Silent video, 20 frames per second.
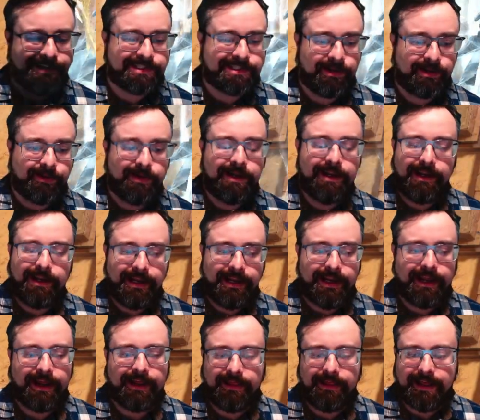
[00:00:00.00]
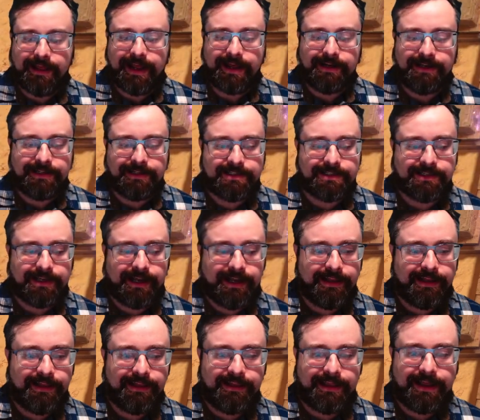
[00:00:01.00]
so, yeah, that is
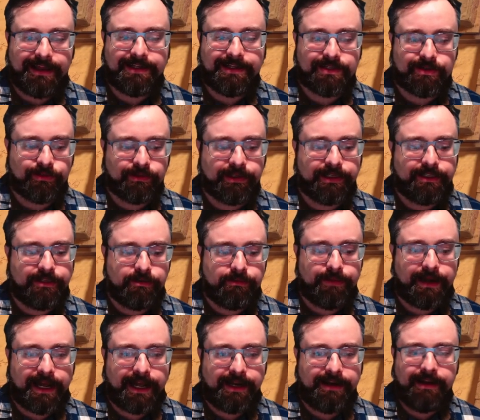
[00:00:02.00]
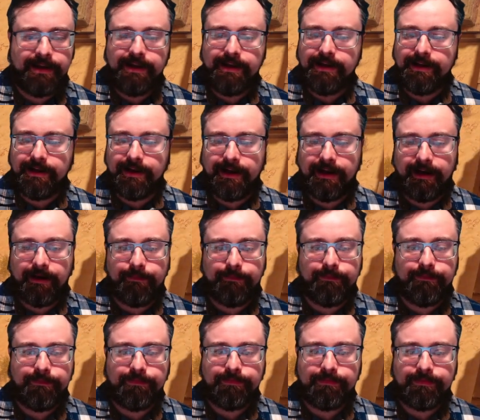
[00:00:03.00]
really too bad.
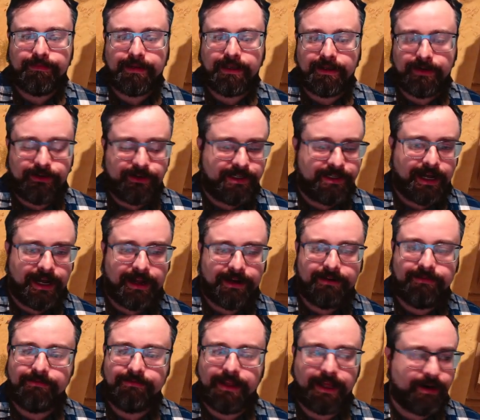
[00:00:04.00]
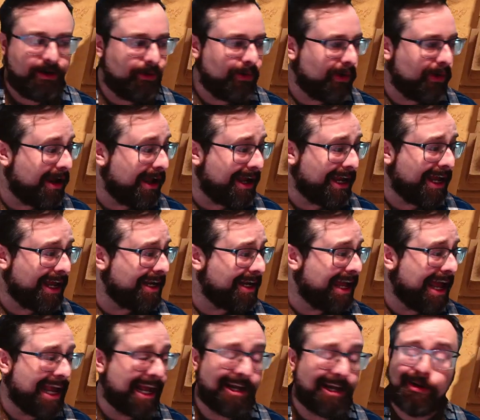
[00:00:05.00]
Good God, that Anora. I
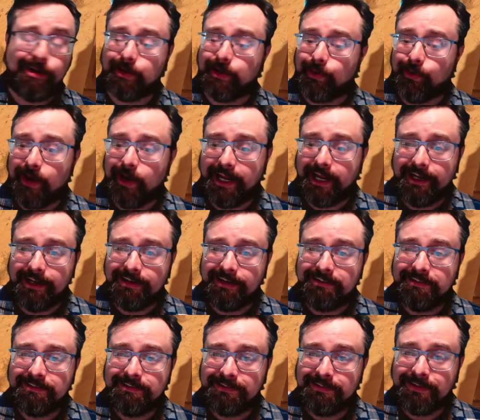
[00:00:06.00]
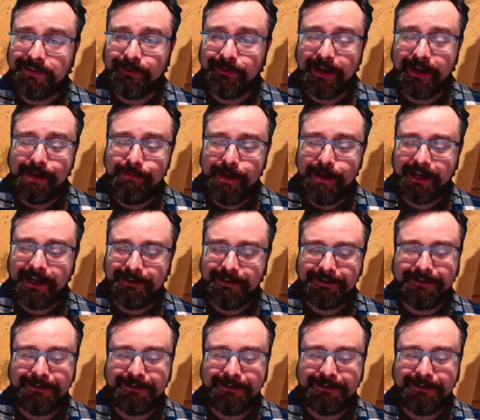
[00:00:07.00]
gotta talk to Craigie. Craigie, man.